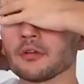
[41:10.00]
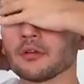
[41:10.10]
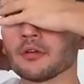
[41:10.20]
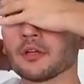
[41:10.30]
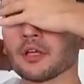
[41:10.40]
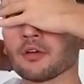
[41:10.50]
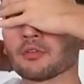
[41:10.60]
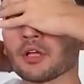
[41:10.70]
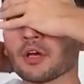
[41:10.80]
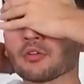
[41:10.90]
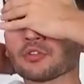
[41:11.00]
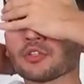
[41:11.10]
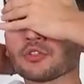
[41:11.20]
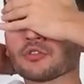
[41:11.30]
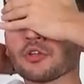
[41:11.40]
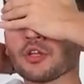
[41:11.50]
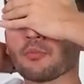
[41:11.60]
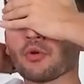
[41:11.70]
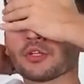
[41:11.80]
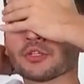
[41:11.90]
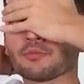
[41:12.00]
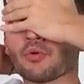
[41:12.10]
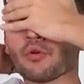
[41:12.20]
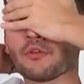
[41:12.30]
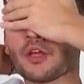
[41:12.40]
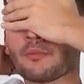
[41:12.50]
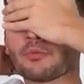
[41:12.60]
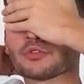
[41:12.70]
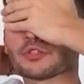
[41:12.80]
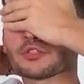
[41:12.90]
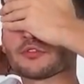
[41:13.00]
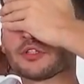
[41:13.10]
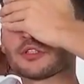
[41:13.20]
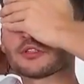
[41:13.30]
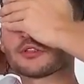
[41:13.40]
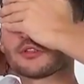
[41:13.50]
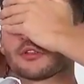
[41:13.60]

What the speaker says: Like this. Don't worry, your eyebrows won't actually drop,